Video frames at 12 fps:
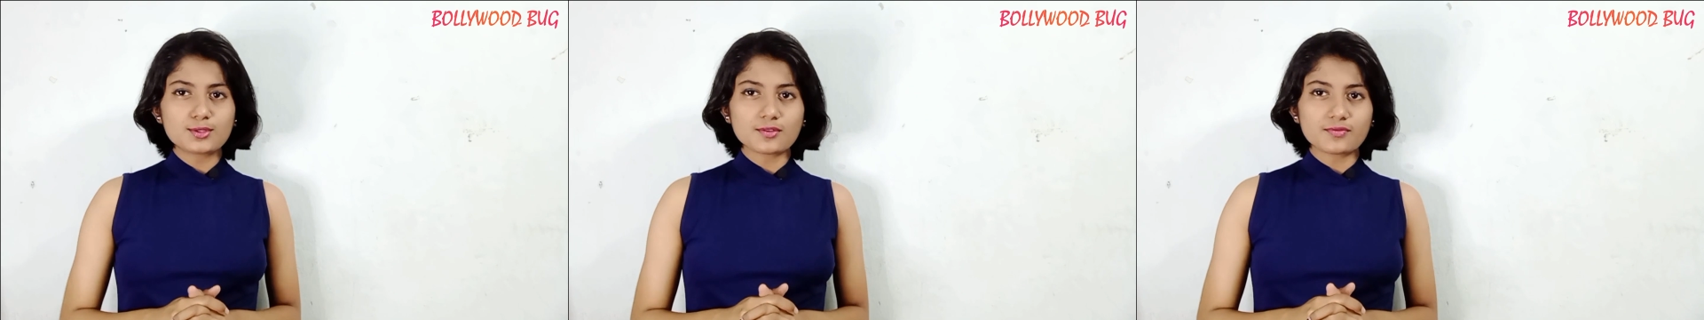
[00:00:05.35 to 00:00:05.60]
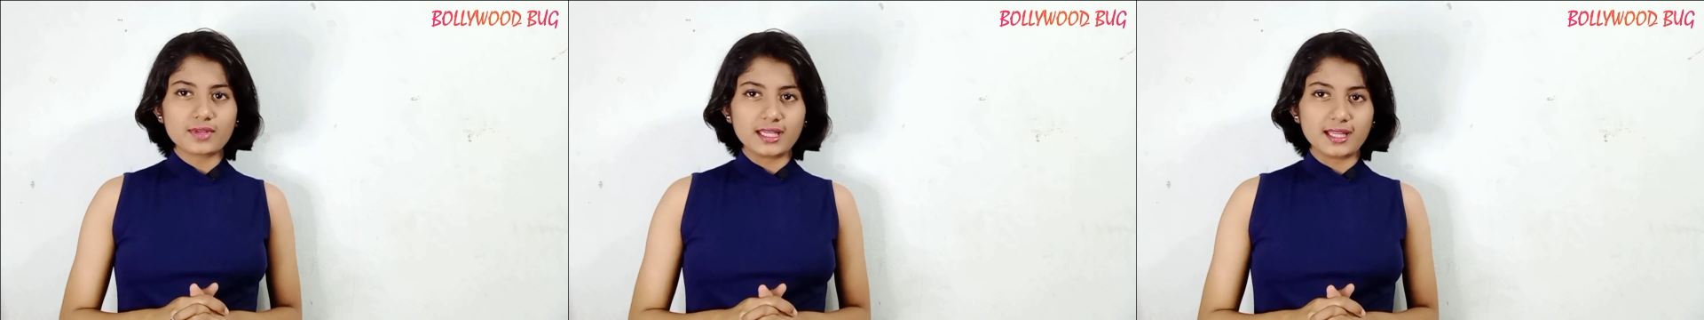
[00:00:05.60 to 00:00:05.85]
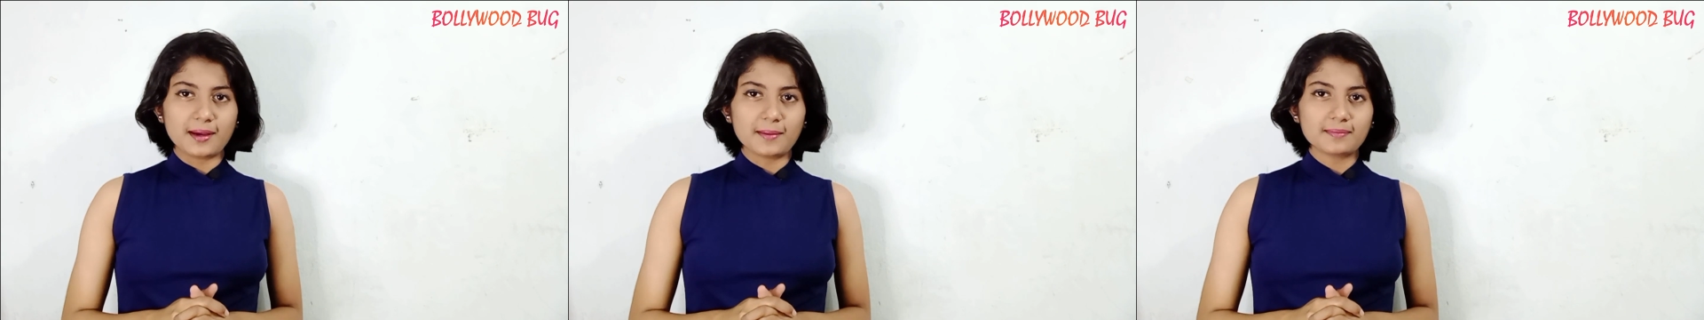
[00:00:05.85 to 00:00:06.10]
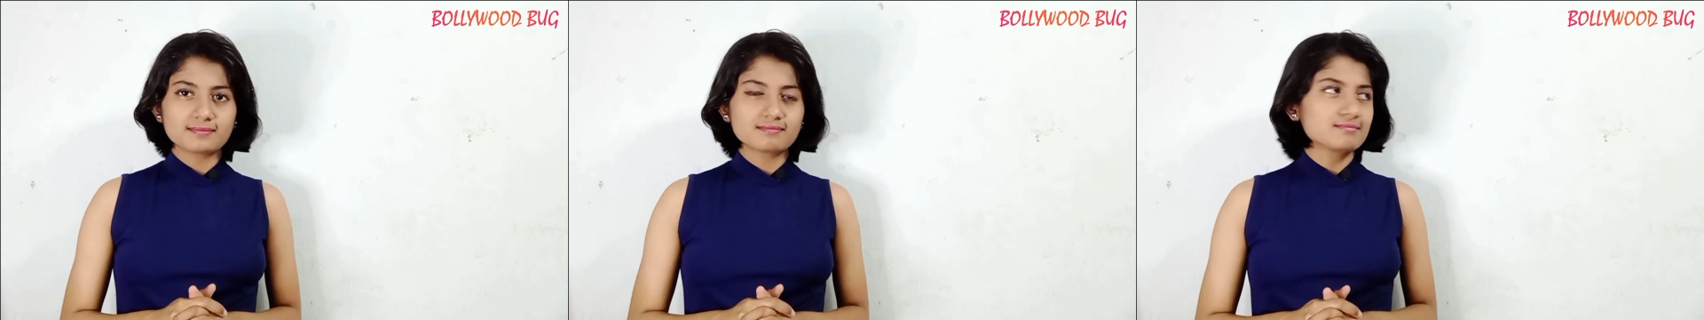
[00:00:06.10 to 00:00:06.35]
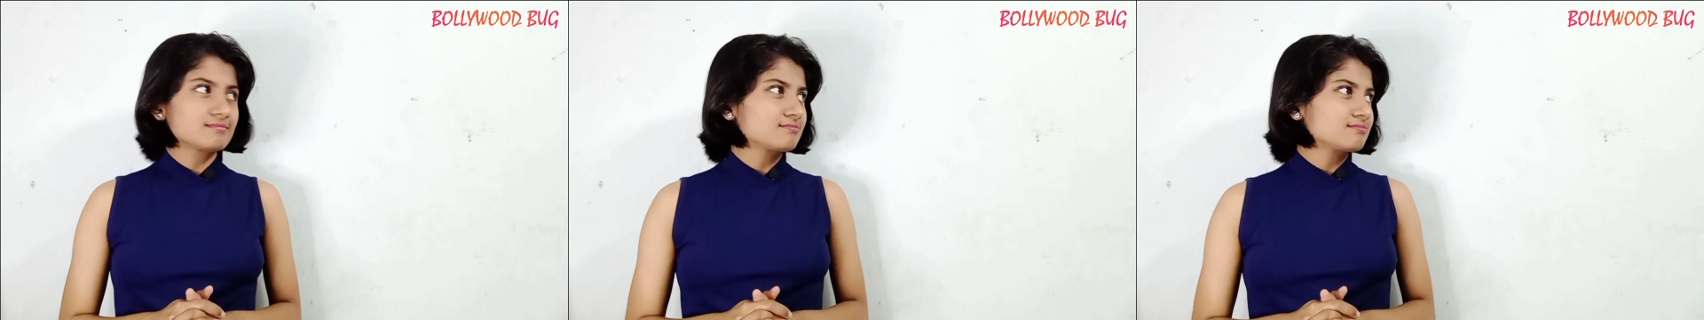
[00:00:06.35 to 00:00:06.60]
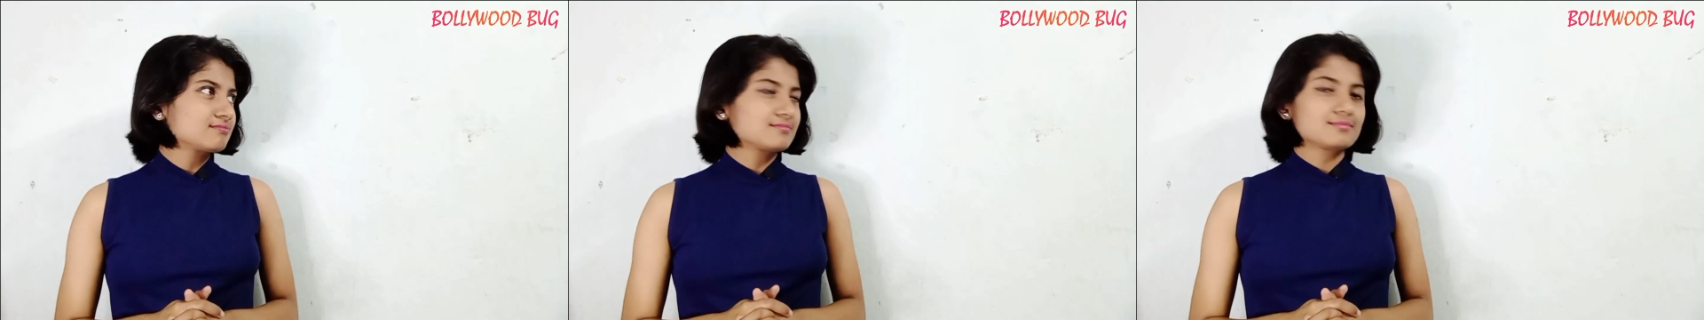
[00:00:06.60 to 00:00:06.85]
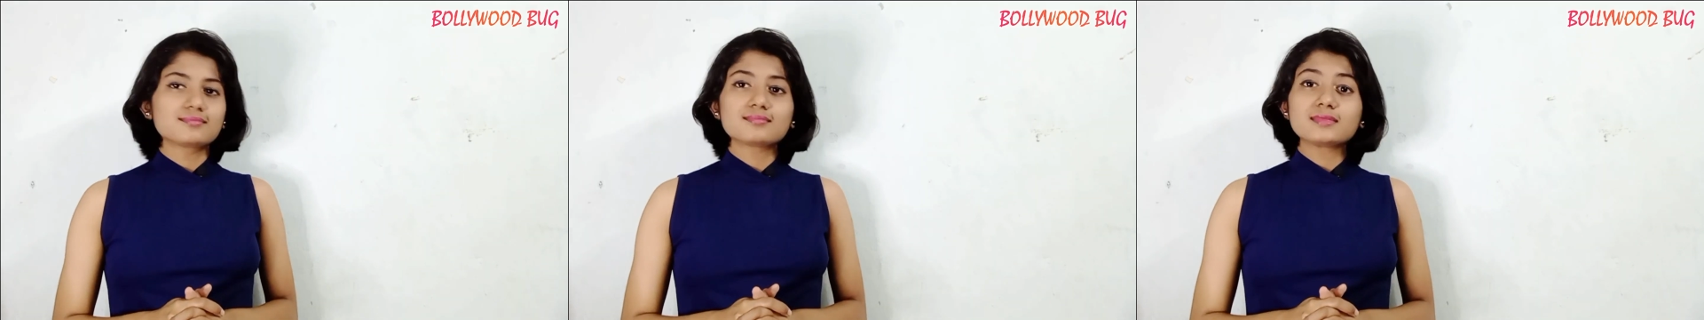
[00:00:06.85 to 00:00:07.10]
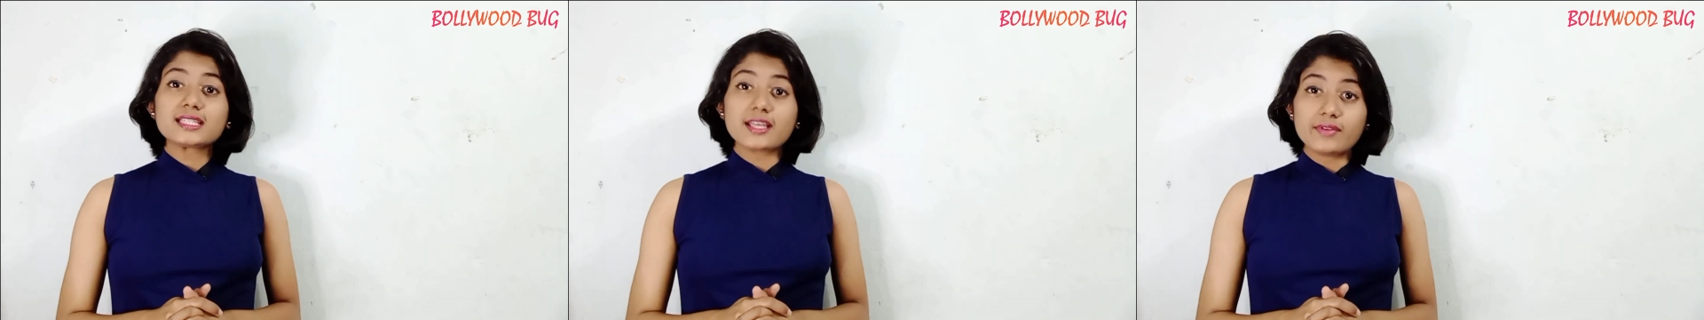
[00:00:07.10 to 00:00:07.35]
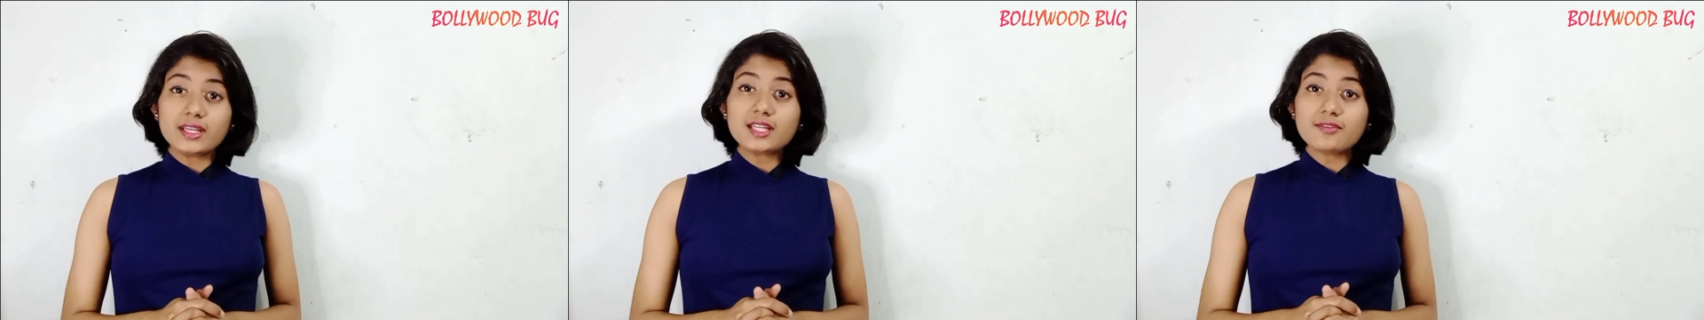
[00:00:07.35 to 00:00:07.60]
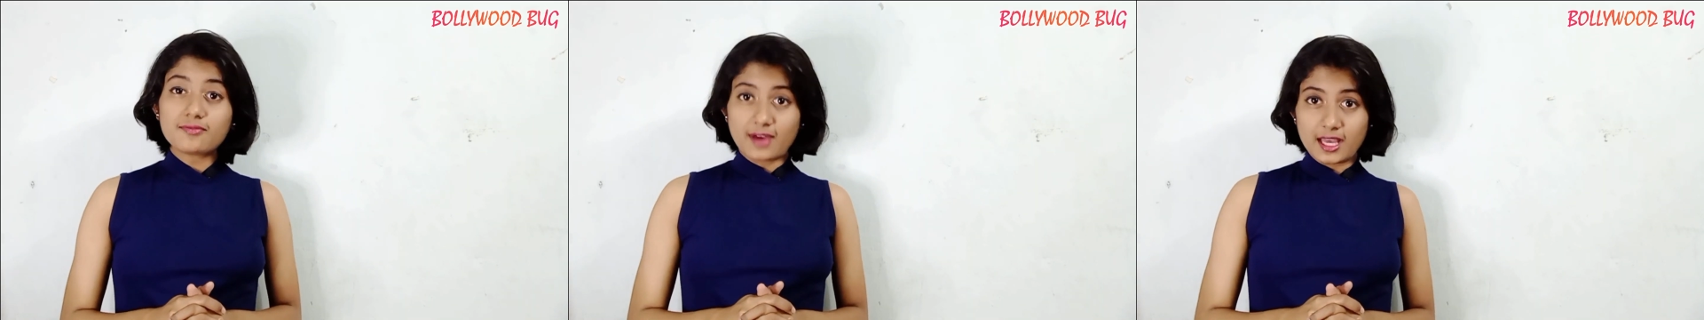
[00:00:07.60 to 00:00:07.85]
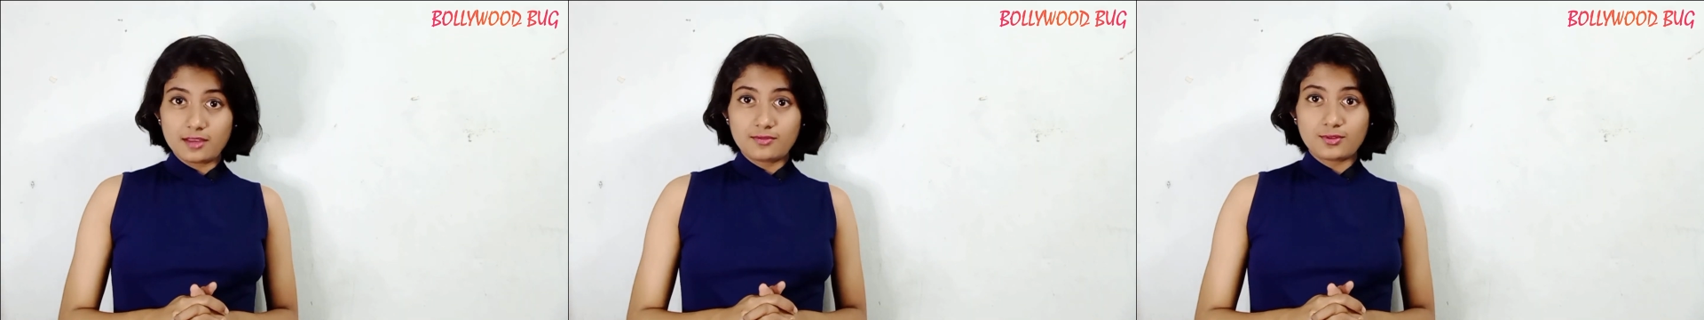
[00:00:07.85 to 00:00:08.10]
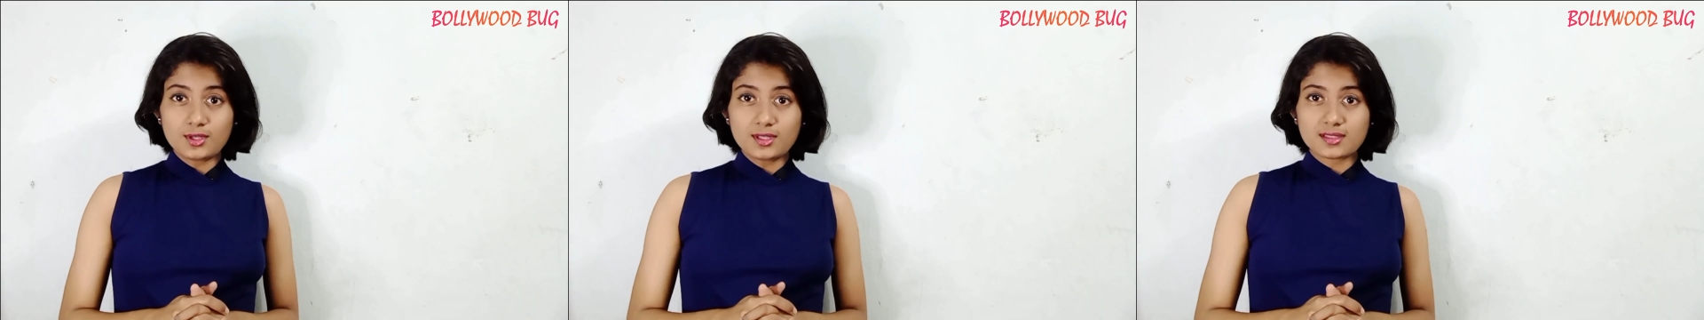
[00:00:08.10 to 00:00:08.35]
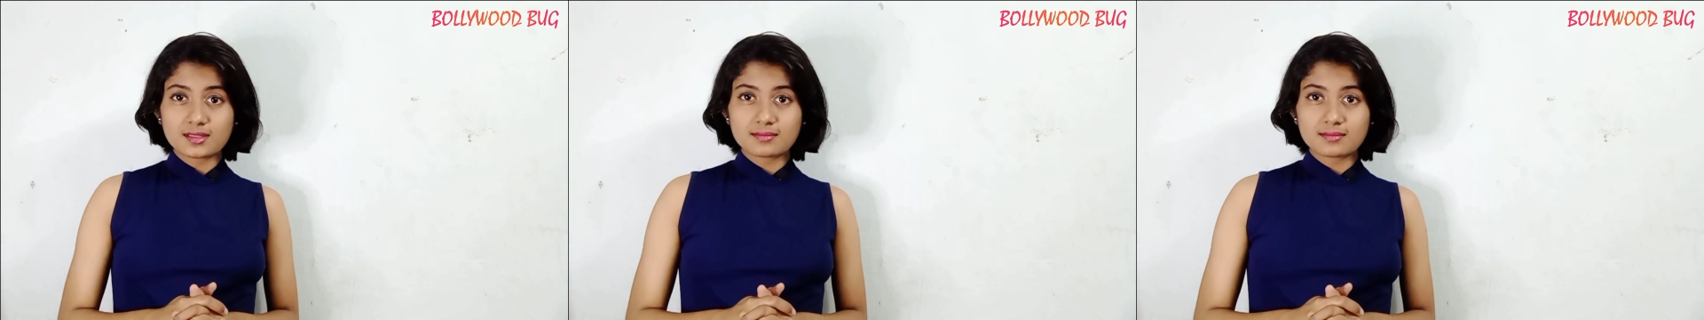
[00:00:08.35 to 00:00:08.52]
of India? 75 years?